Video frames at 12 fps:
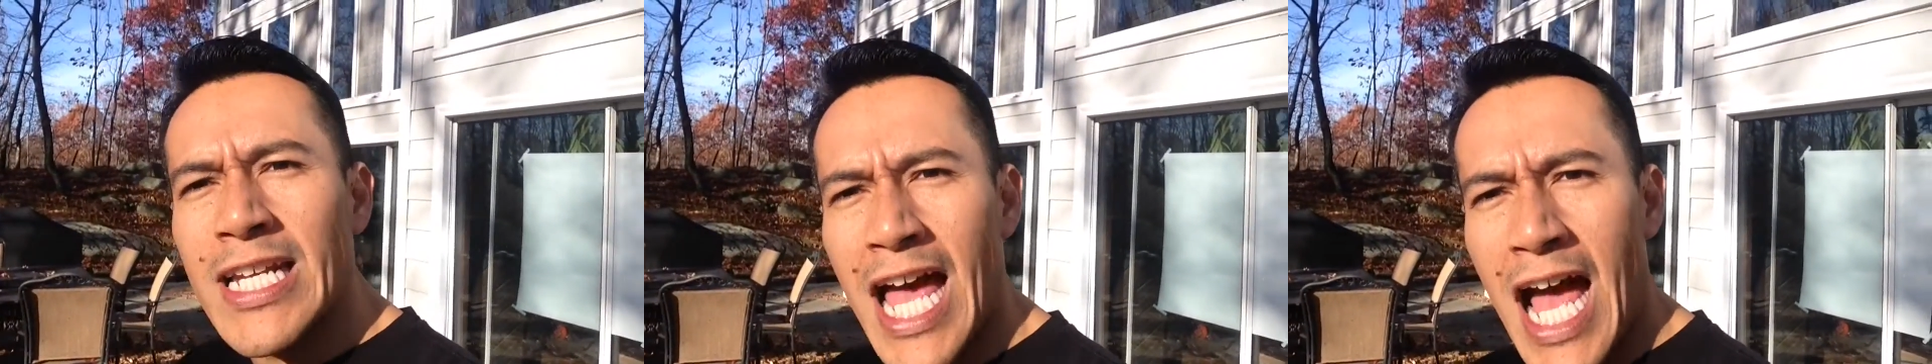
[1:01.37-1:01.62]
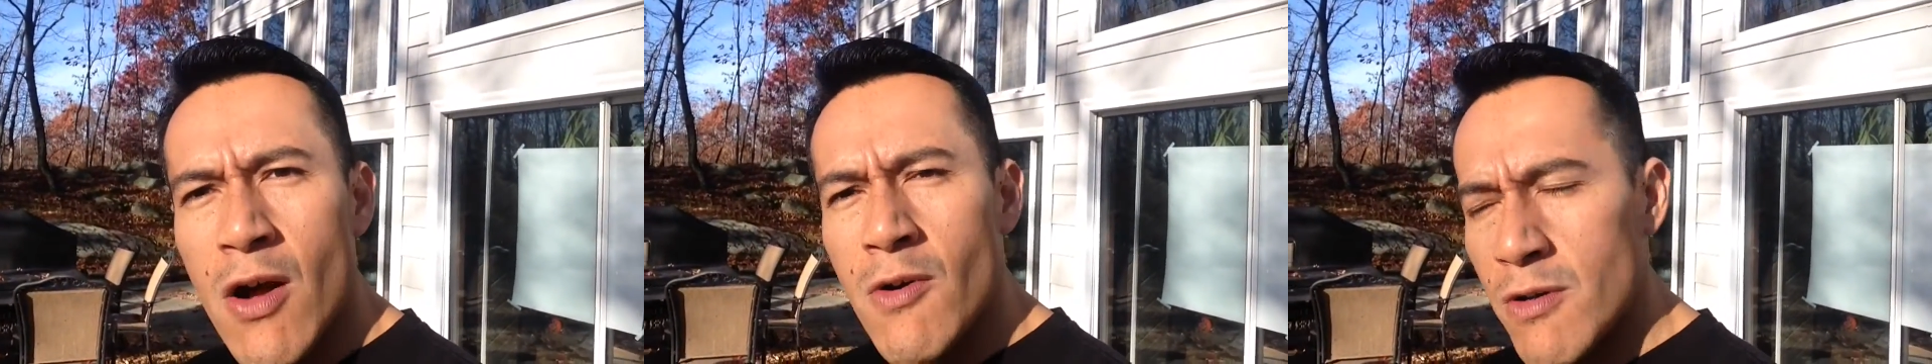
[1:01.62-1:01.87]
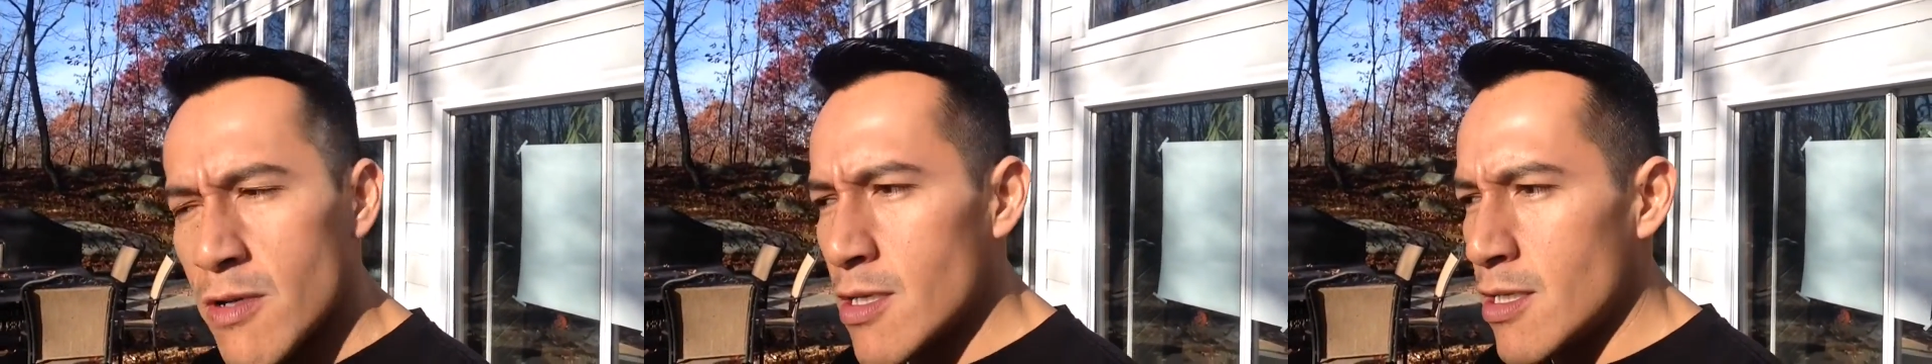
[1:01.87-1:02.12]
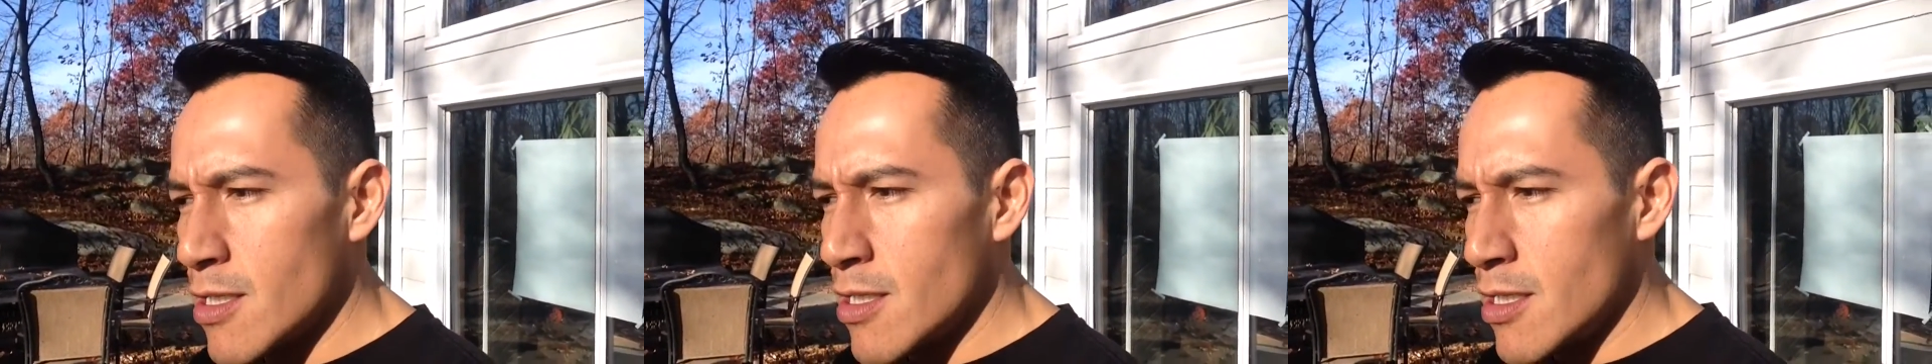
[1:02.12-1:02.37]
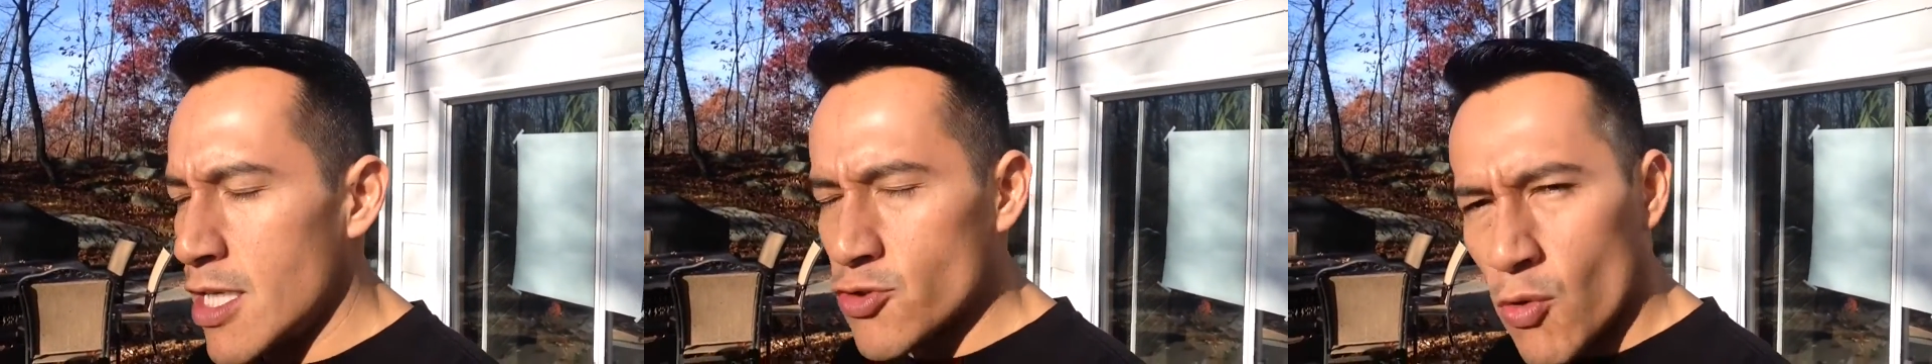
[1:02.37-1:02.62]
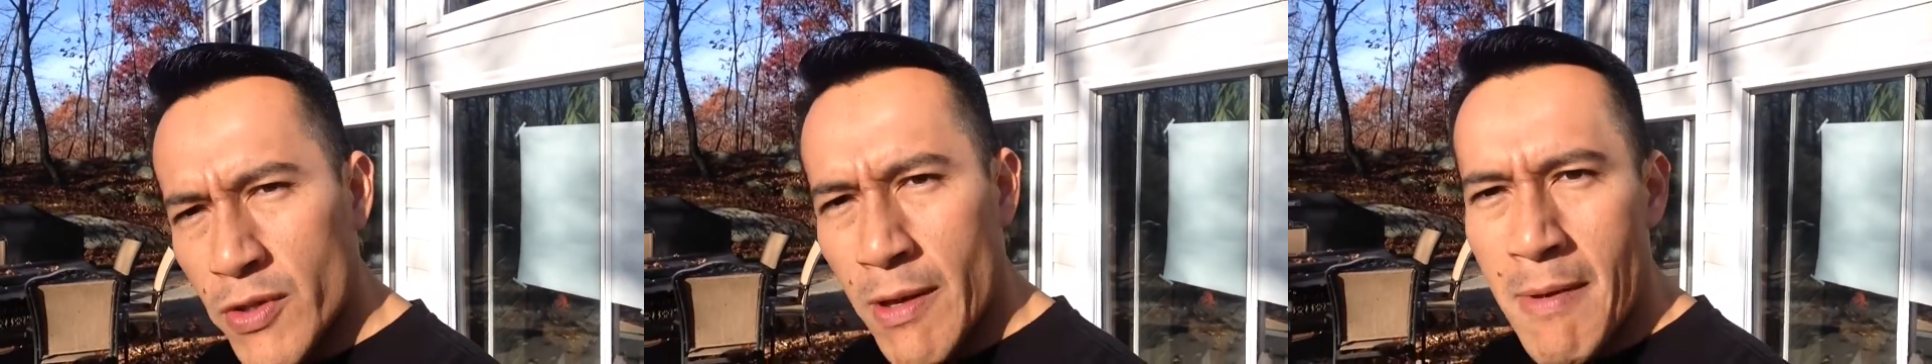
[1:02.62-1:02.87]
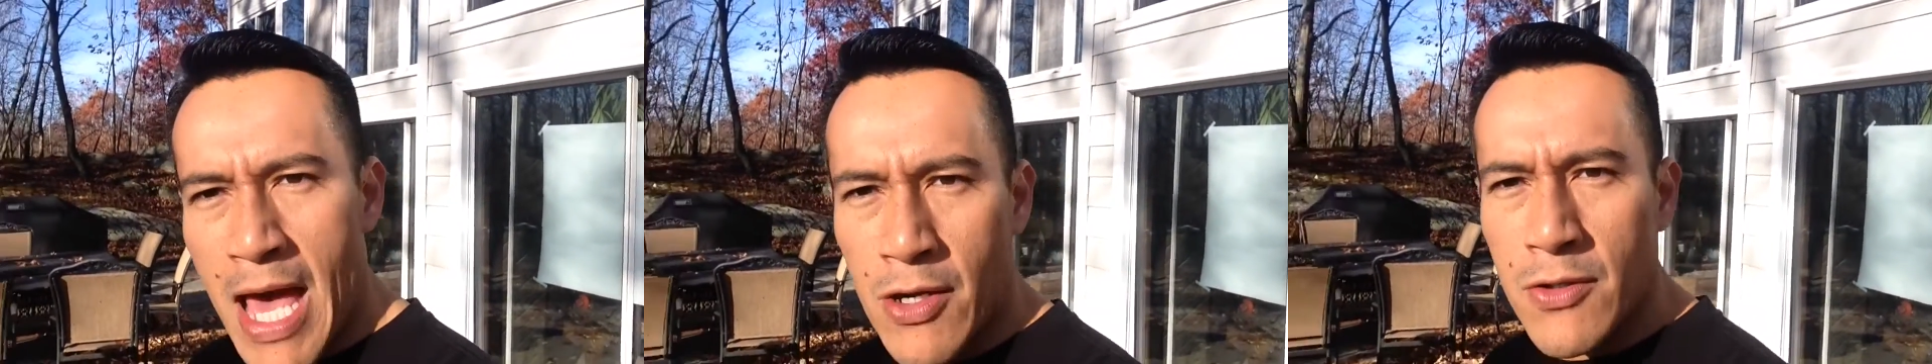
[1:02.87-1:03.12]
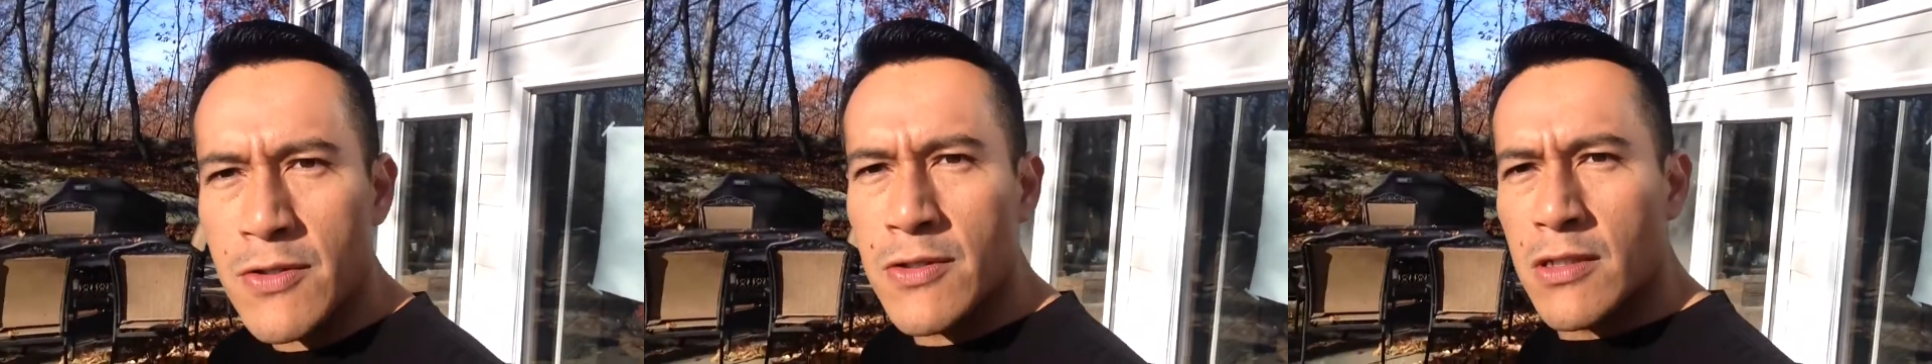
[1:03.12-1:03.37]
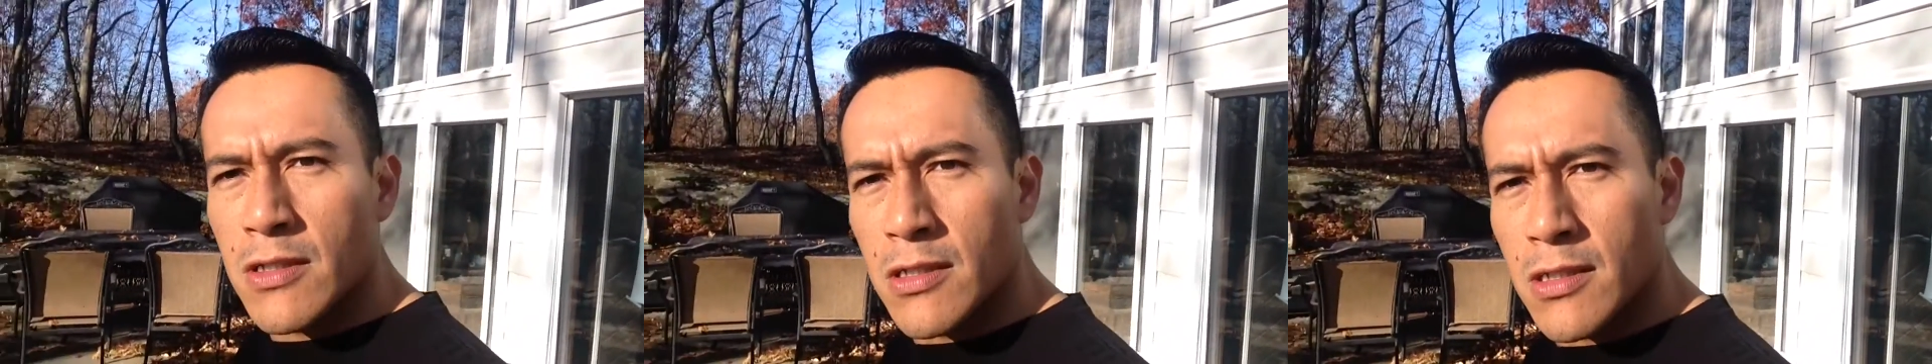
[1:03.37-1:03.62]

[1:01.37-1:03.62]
now is all that matters.